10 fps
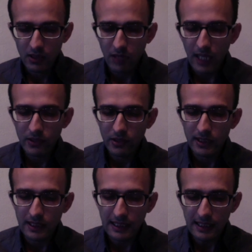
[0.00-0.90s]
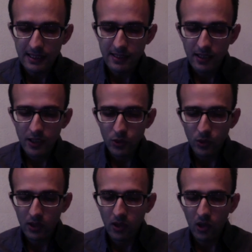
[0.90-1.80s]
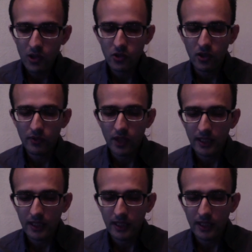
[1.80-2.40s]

Rather, it leads to a culture of